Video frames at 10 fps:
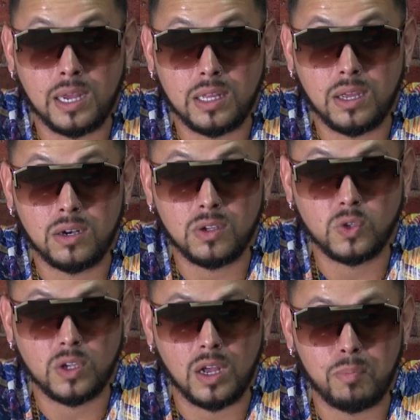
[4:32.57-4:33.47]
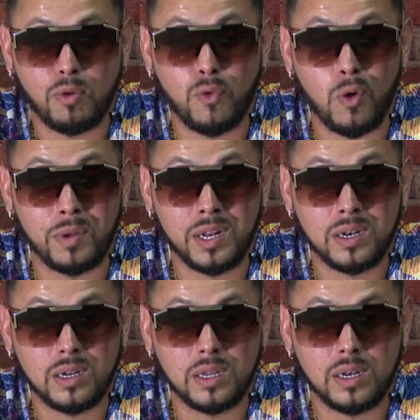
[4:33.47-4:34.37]
I've done is uh,
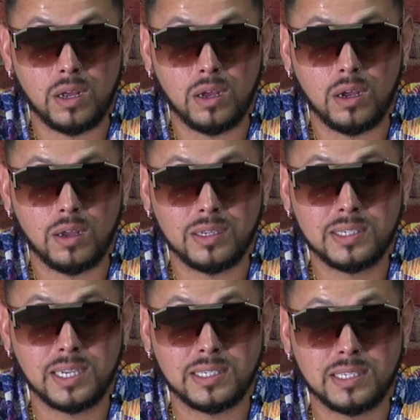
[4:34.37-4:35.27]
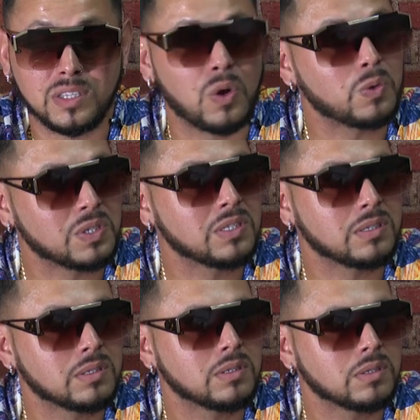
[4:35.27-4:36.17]
performing in a
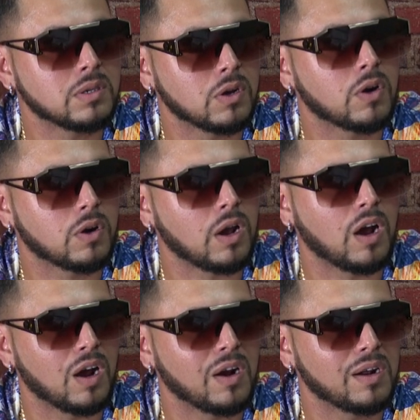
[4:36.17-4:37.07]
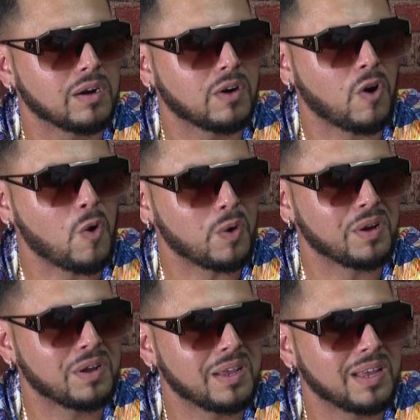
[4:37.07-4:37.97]
60,000 uh, crowd
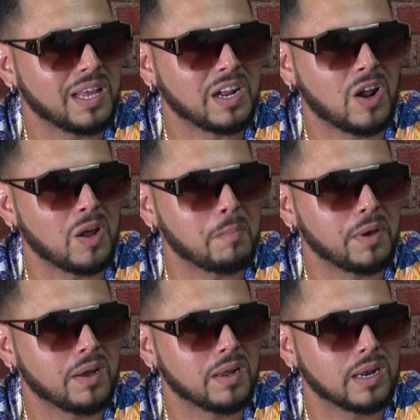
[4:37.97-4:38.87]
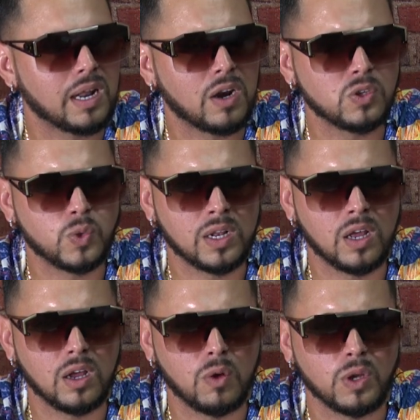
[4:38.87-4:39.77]
wow. in Colombia. That was when
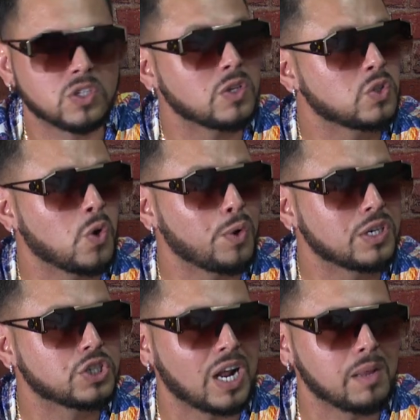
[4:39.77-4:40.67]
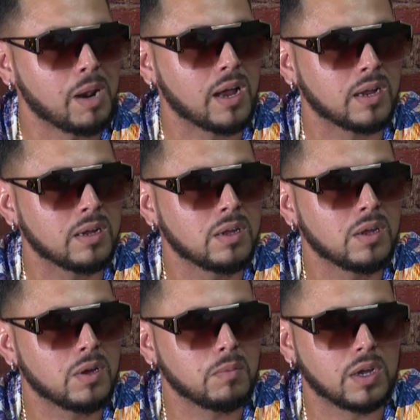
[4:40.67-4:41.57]
I went on tour with Charly Black. Mm
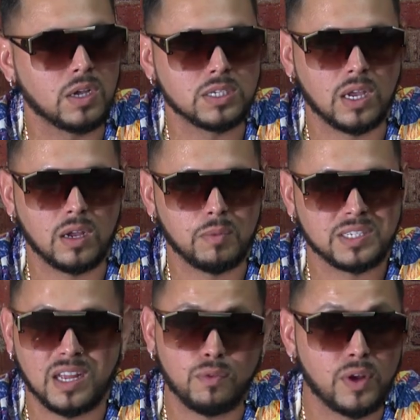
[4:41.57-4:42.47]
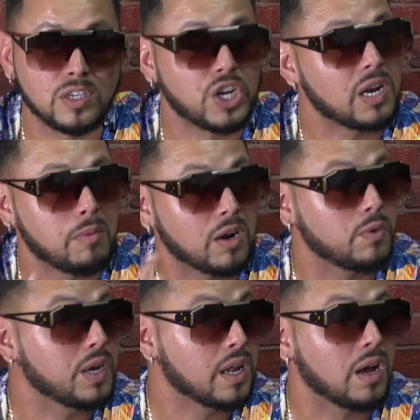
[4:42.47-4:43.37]
-hmm. Because uh, myself and Charly Black,
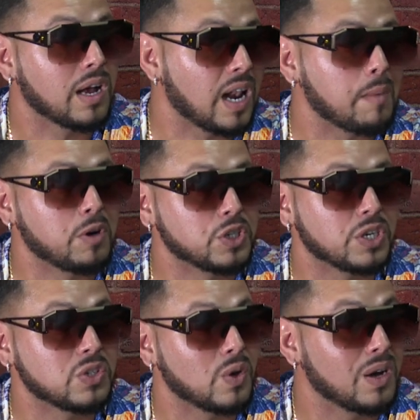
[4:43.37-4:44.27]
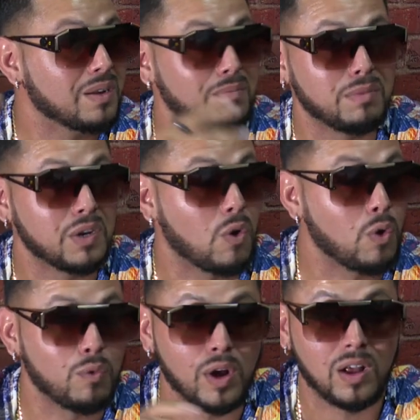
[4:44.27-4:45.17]
we did a collaboration, so I've been nice. all
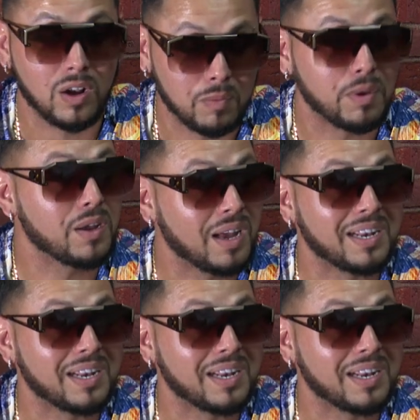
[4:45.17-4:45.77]
over Colombia.